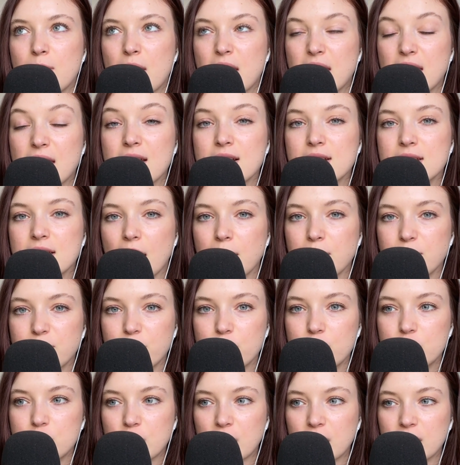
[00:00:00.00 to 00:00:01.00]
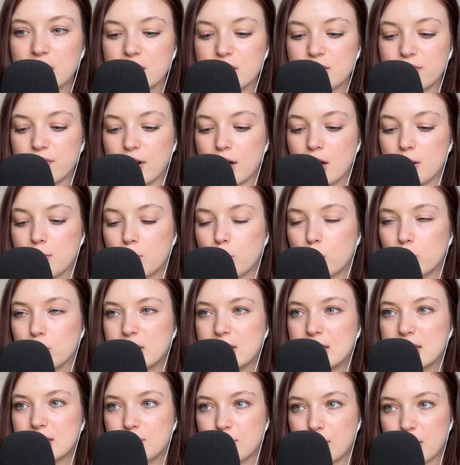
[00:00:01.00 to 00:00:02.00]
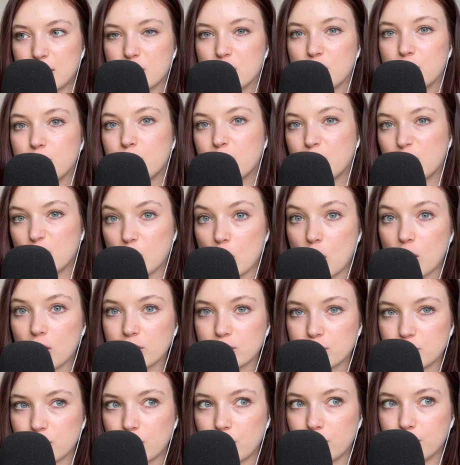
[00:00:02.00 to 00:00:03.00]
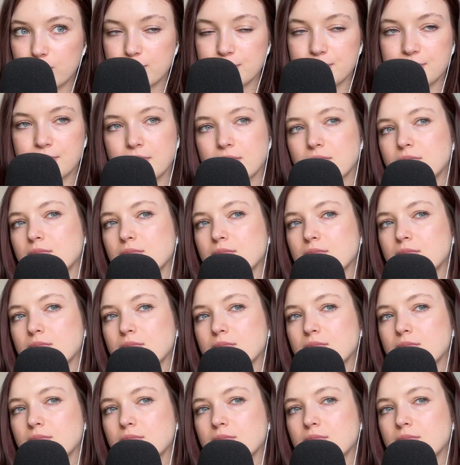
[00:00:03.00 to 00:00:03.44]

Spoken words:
making time for each other is very important, especially with long term,